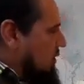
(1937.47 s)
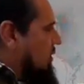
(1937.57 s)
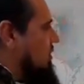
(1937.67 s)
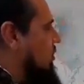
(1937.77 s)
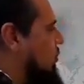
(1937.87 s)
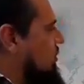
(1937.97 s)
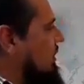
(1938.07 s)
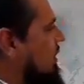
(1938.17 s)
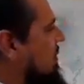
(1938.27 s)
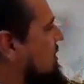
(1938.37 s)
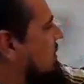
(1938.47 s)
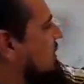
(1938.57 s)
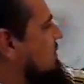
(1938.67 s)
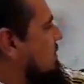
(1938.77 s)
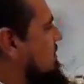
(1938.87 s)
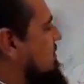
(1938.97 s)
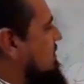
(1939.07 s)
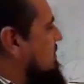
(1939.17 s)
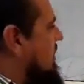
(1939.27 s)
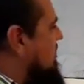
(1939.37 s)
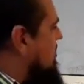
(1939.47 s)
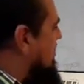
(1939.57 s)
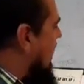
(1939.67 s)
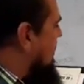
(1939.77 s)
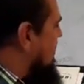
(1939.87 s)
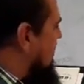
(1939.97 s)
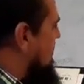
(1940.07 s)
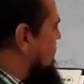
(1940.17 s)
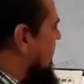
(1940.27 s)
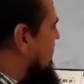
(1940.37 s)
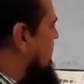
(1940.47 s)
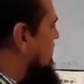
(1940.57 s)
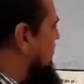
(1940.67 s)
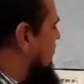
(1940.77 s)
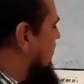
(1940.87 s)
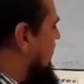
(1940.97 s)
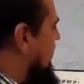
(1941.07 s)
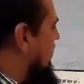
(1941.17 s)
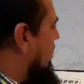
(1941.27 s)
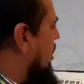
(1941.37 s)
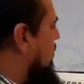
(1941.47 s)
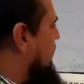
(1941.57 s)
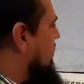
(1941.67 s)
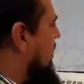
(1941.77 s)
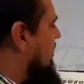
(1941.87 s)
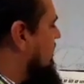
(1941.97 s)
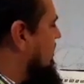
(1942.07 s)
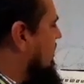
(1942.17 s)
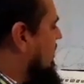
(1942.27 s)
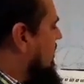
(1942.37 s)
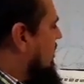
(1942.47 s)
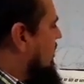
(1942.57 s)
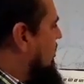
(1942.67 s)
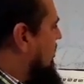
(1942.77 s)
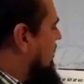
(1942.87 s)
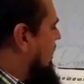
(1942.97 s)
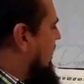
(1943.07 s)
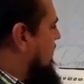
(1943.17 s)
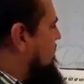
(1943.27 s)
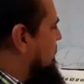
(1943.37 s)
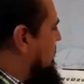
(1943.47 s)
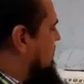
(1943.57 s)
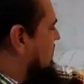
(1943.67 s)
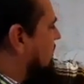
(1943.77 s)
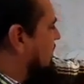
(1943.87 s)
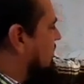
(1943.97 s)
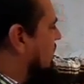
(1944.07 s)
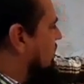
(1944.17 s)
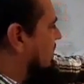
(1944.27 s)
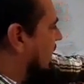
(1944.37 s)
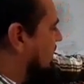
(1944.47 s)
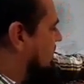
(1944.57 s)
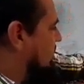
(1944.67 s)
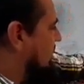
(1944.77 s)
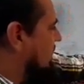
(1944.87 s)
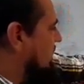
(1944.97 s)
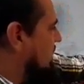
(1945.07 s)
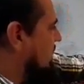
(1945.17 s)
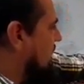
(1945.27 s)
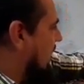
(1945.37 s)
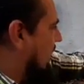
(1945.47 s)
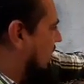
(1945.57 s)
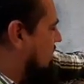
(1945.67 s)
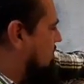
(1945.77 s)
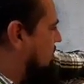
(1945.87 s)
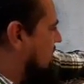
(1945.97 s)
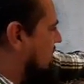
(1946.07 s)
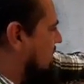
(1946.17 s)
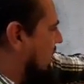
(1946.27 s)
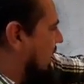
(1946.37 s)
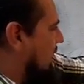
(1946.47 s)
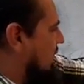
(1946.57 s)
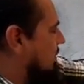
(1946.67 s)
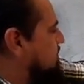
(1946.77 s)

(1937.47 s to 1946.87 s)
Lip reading: The cool thing about this exercise is very simple, and it'll help you learn your some of the notes like G, A, B, A,